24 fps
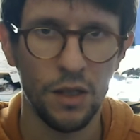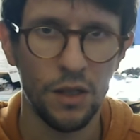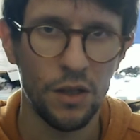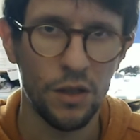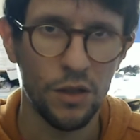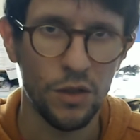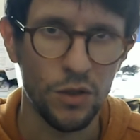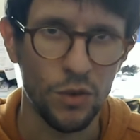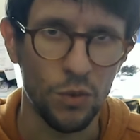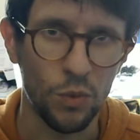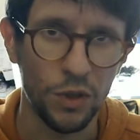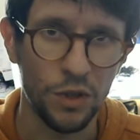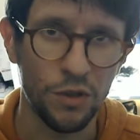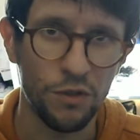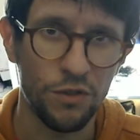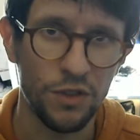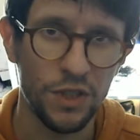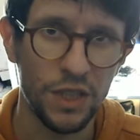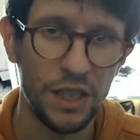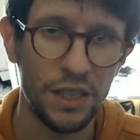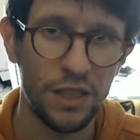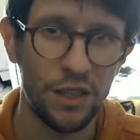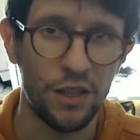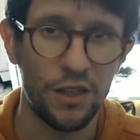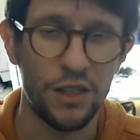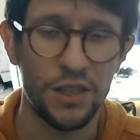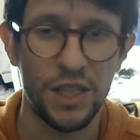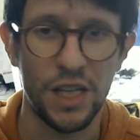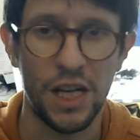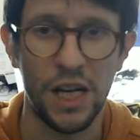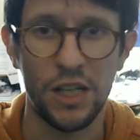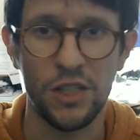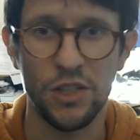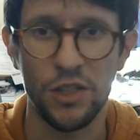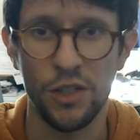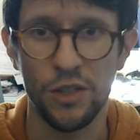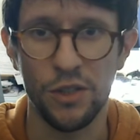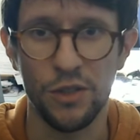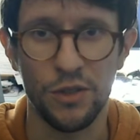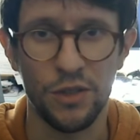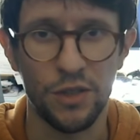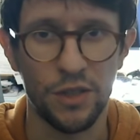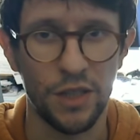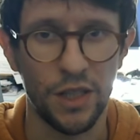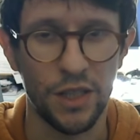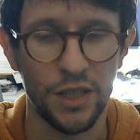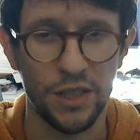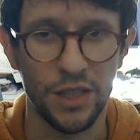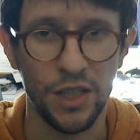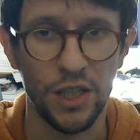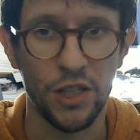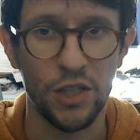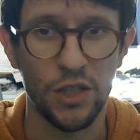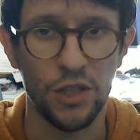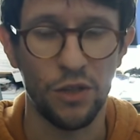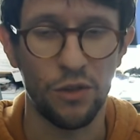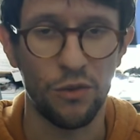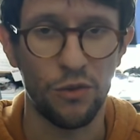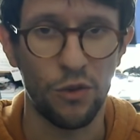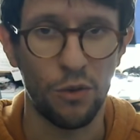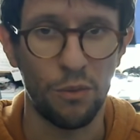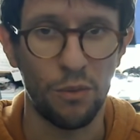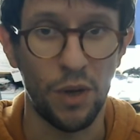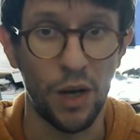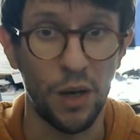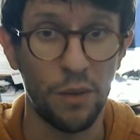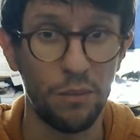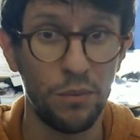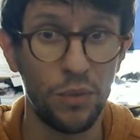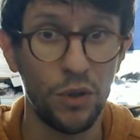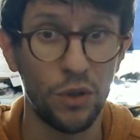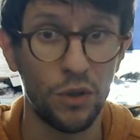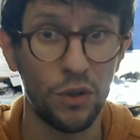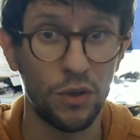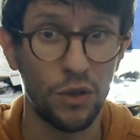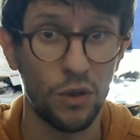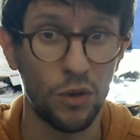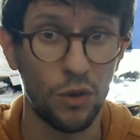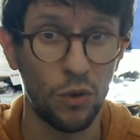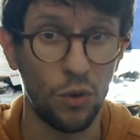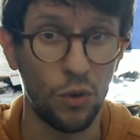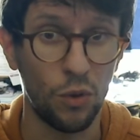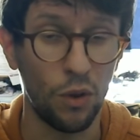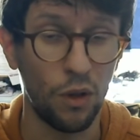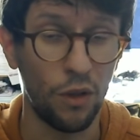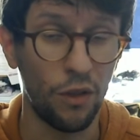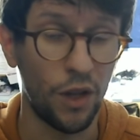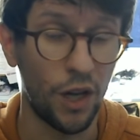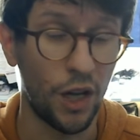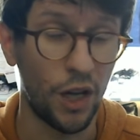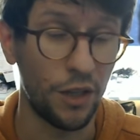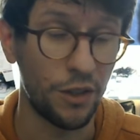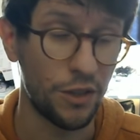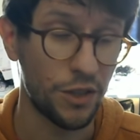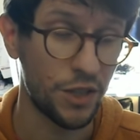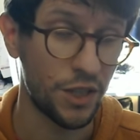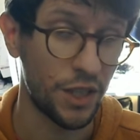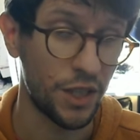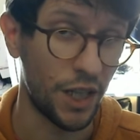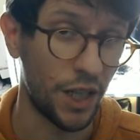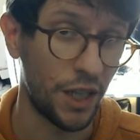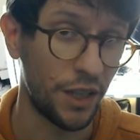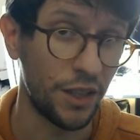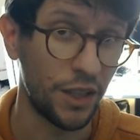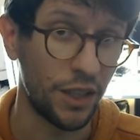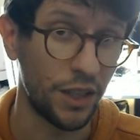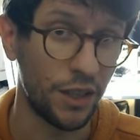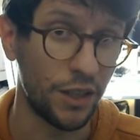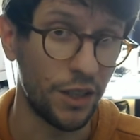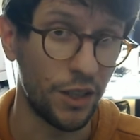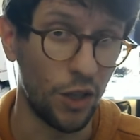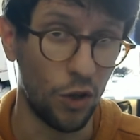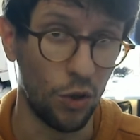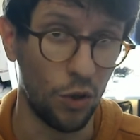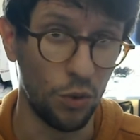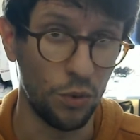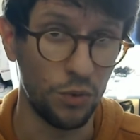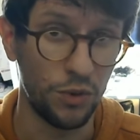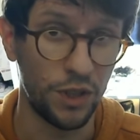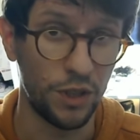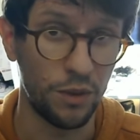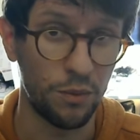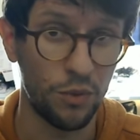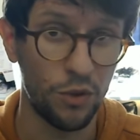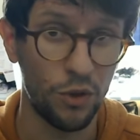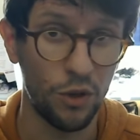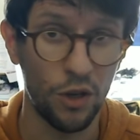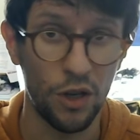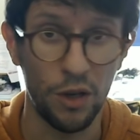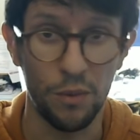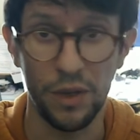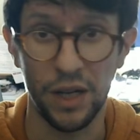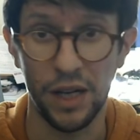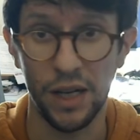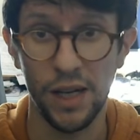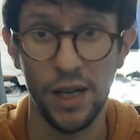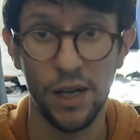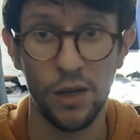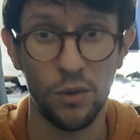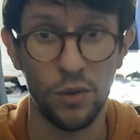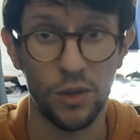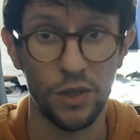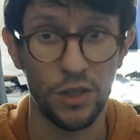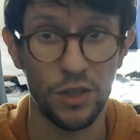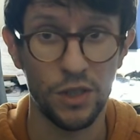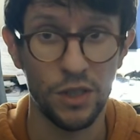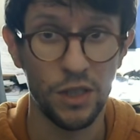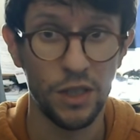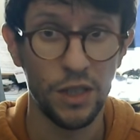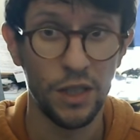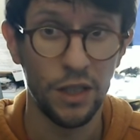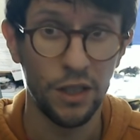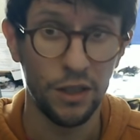So what you've seen here is actually just a section from my book called Understanding the Odin Programming Language.